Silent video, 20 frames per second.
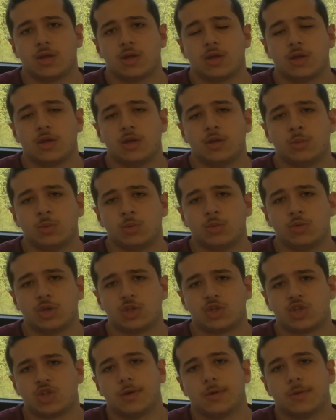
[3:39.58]
in
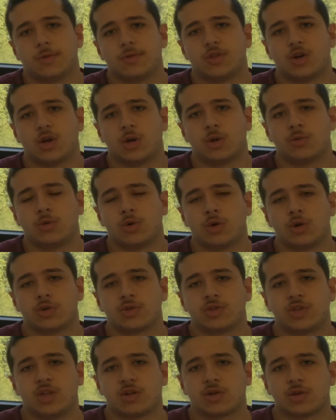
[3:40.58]
which there were
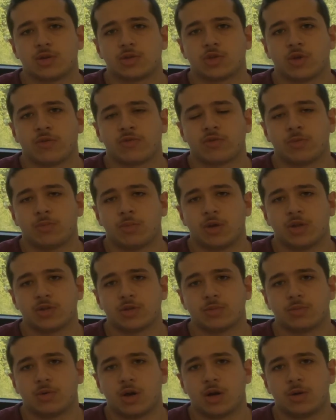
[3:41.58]
secrets of the
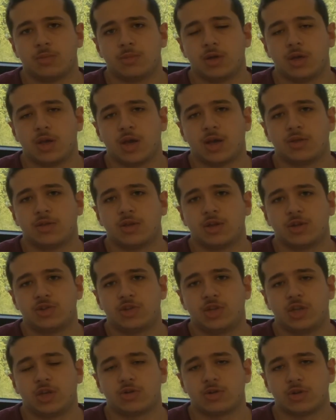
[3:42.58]
Muslim army and their
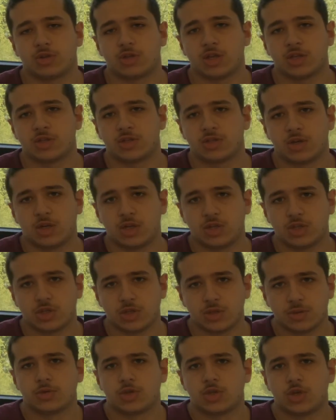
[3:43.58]
secret
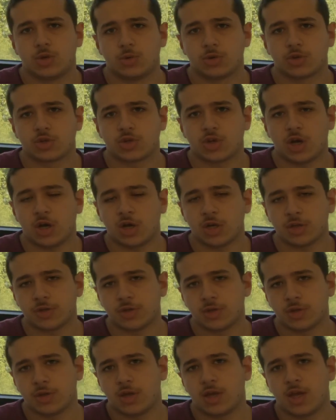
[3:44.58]
destination. She was
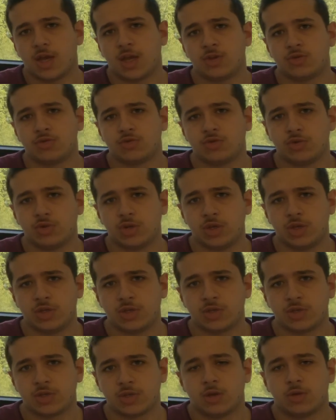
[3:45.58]
caught and
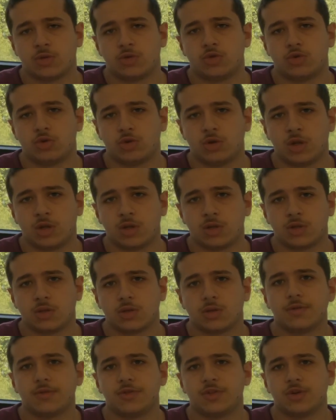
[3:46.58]
released
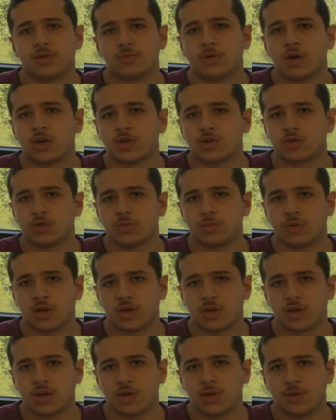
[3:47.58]
during the march to
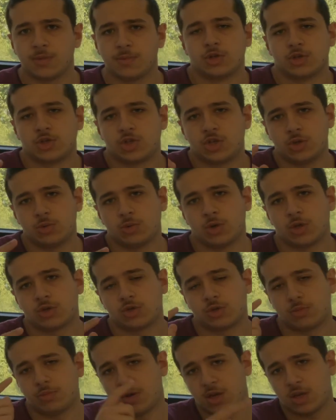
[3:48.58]
Mecca. She went
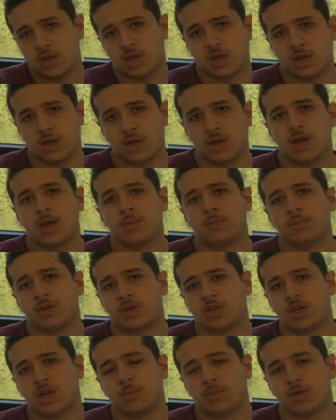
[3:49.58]
to Mecca and
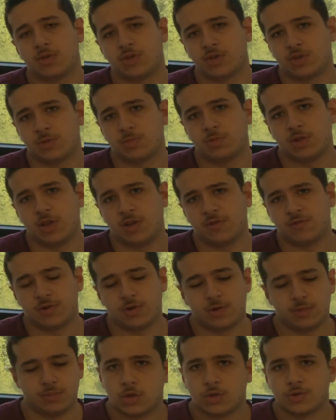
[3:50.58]
became a
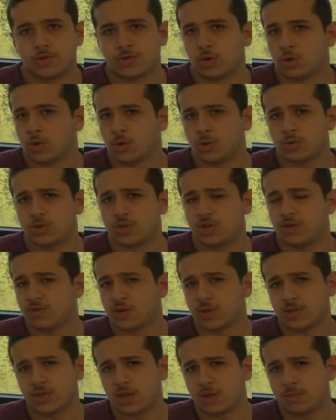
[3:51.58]
disbeliever, so she
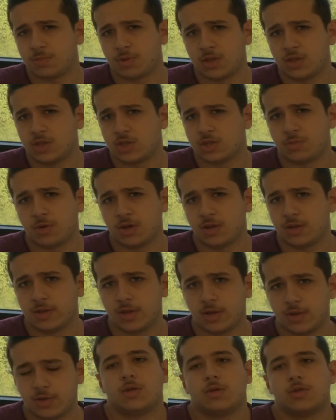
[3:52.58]
was not punished by
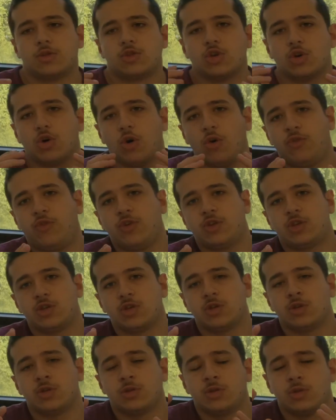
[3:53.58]
death. The
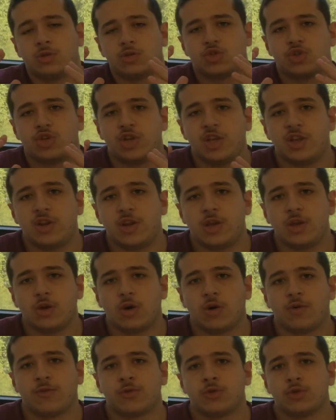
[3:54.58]
official Treaty
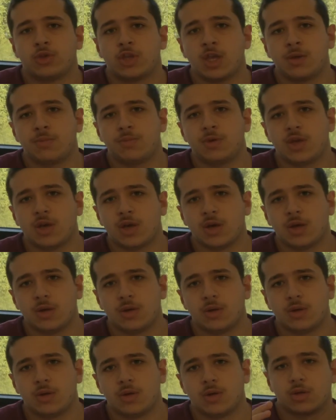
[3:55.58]
of Hudaybiyah
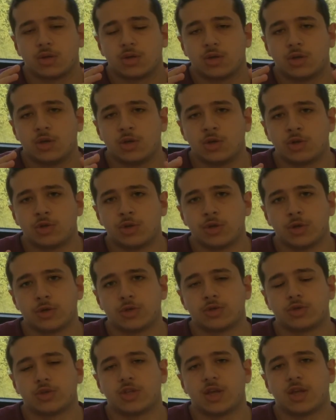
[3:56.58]

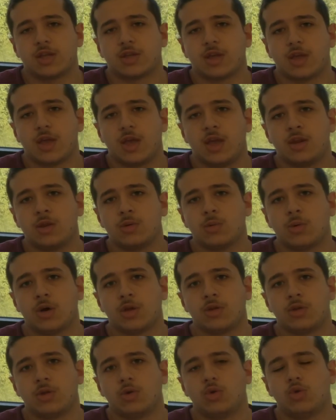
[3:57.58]
concludes that
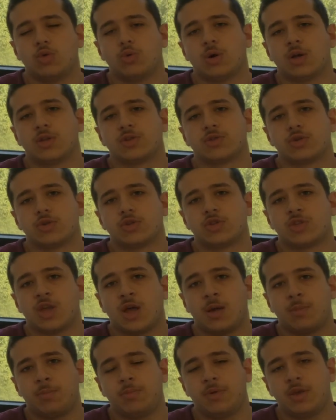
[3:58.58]
anyone who wants to
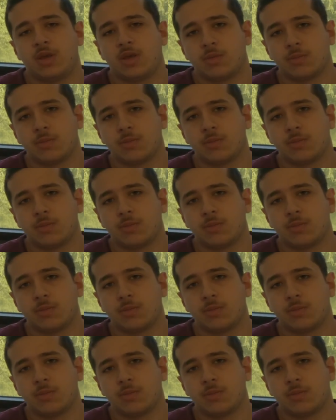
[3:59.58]
stop being